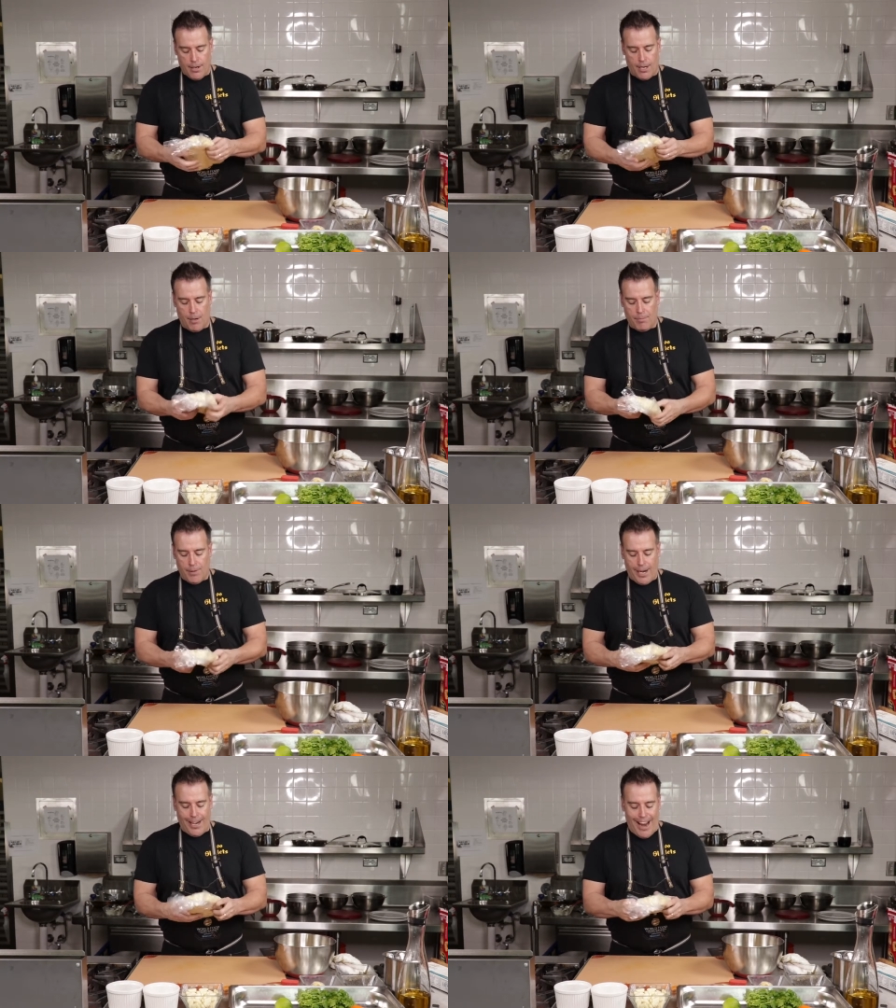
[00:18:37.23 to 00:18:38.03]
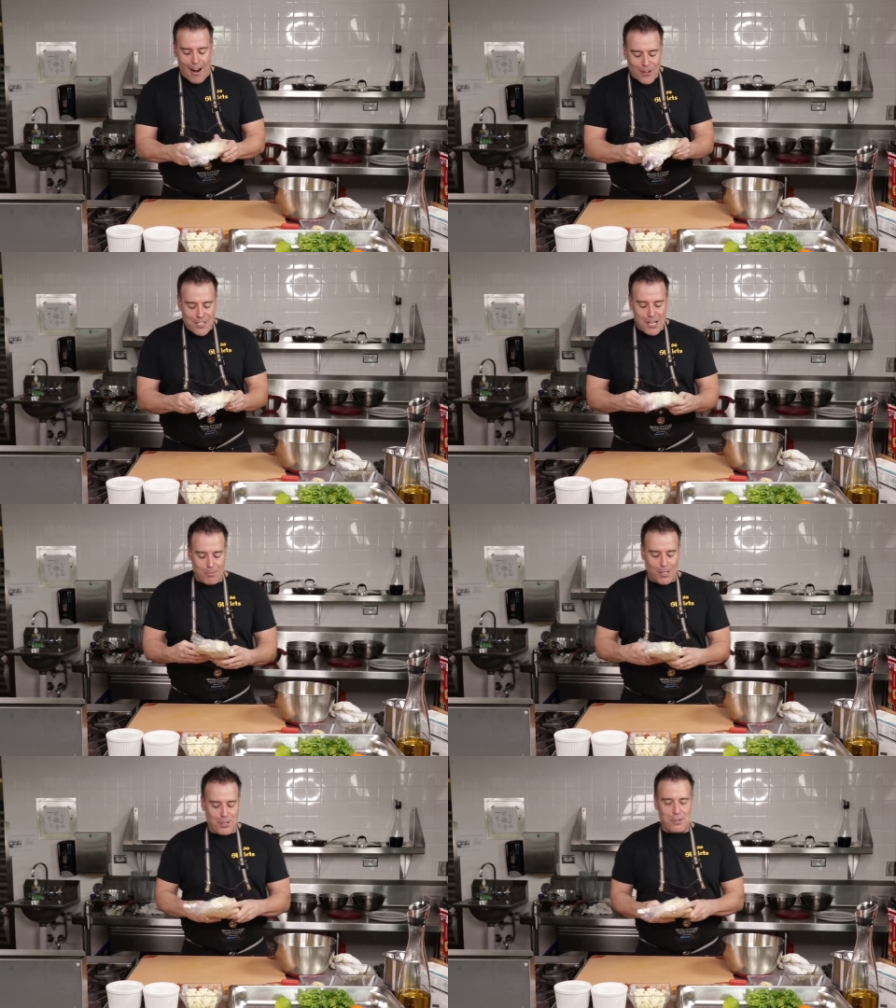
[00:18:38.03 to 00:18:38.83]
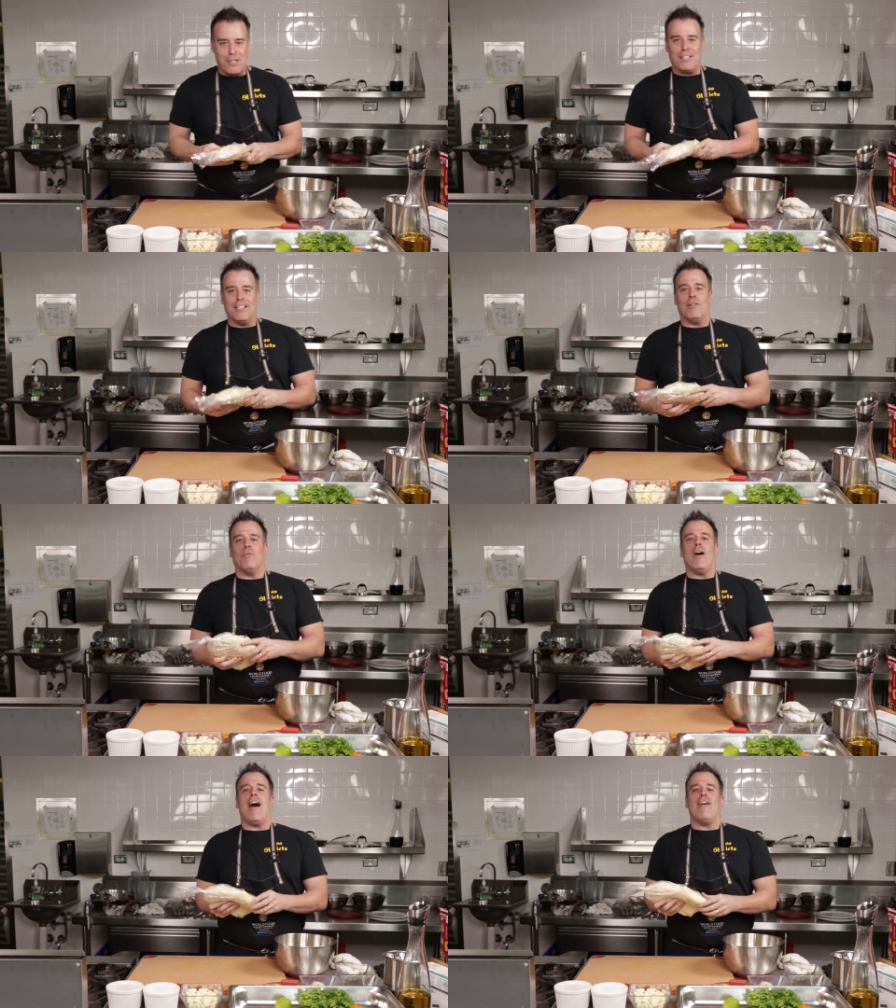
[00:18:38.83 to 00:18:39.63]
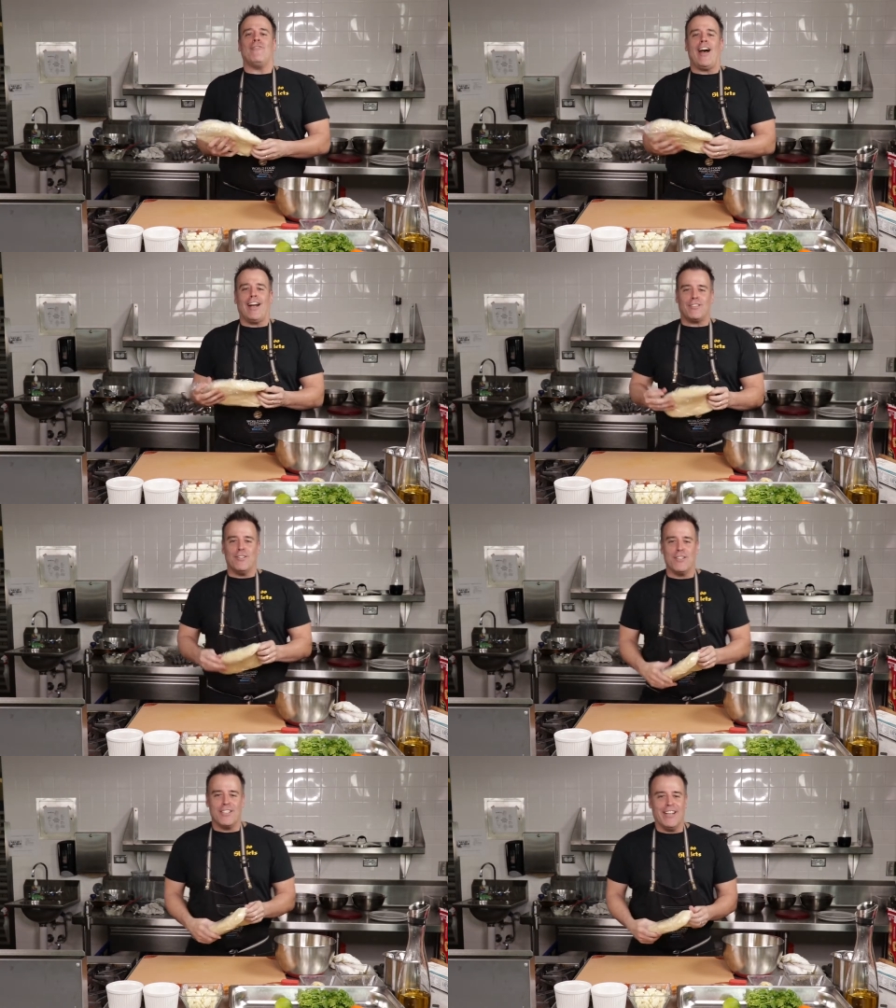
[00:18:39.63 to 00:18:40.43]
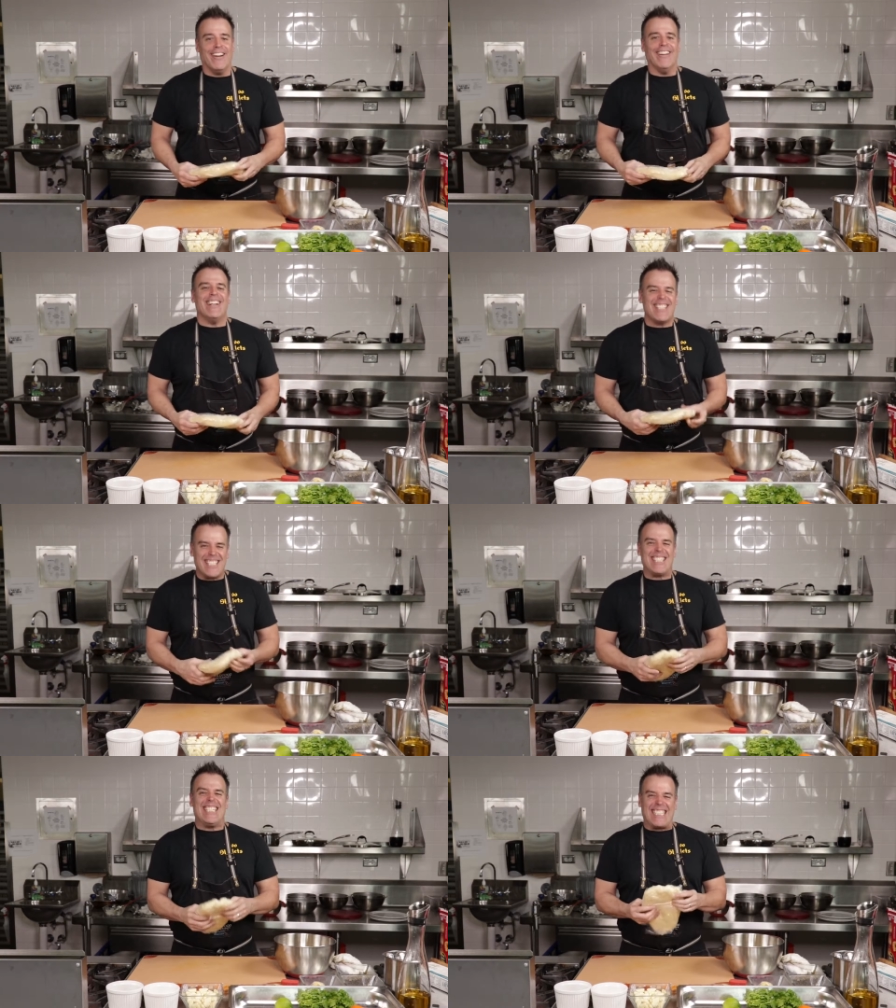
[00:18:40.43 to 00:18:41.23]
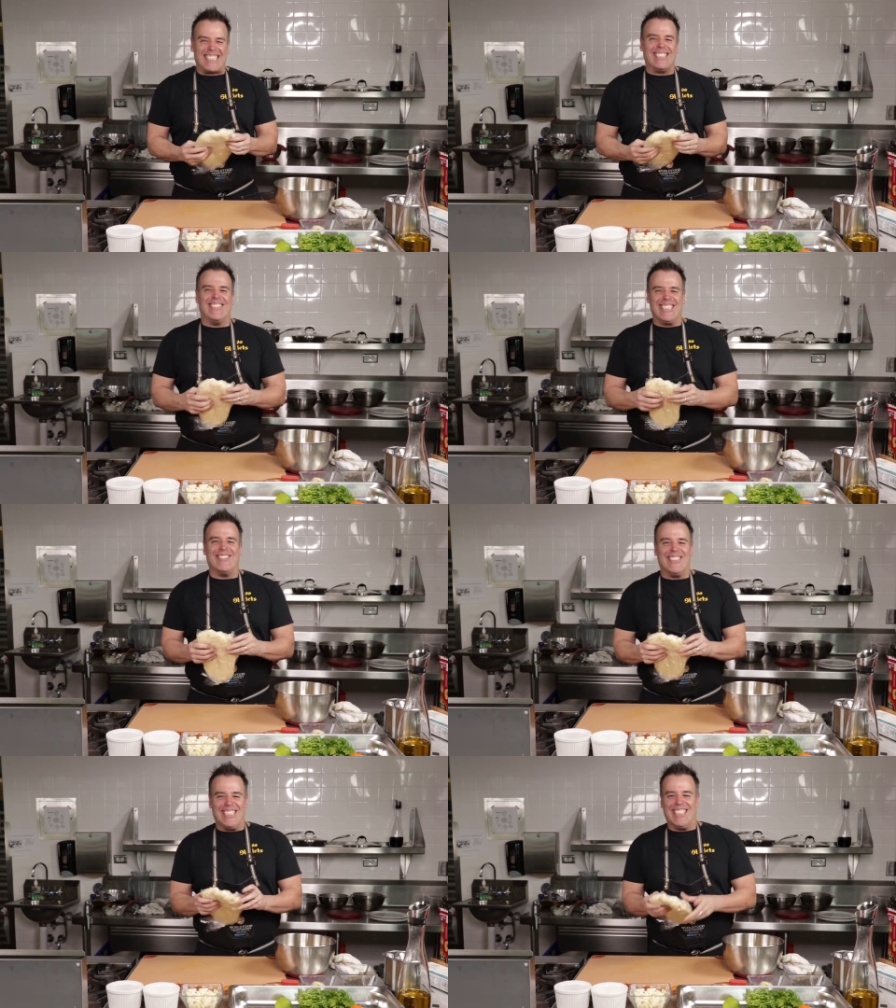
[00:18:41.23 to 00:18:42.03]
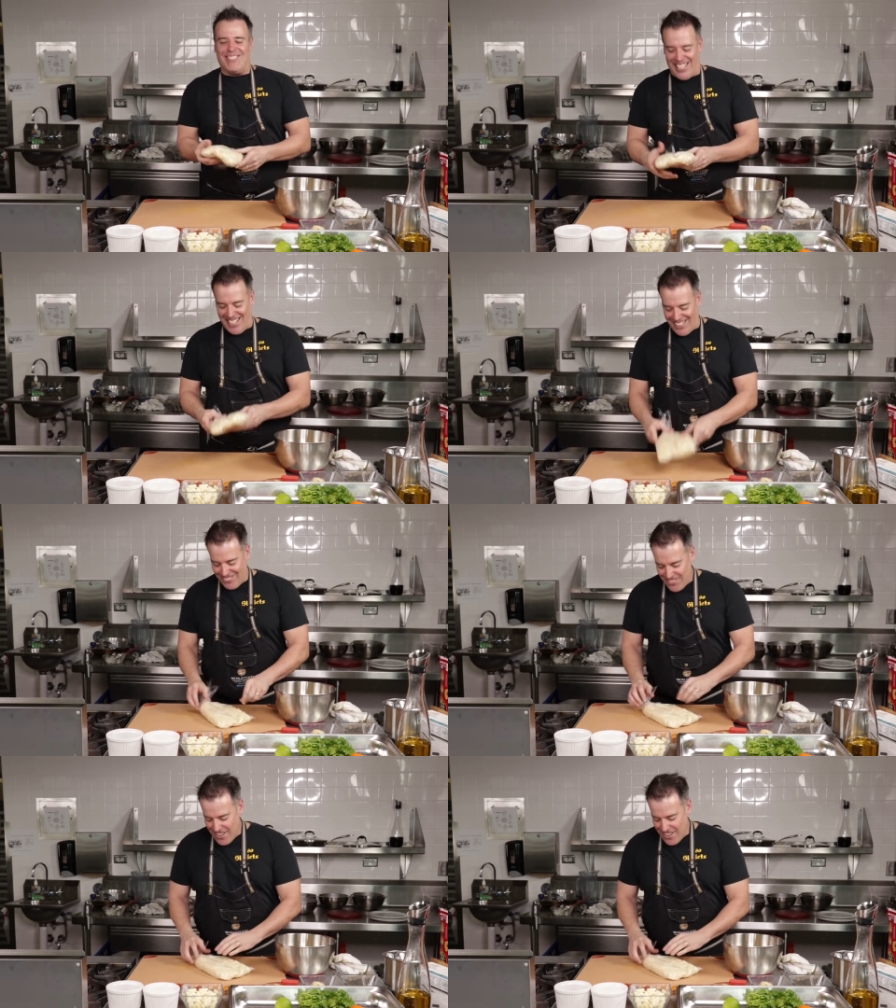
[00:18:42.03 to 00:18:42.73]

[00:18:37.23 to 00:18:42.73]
And every time I do it, the wow factor is there, and that's exactly what I want, man.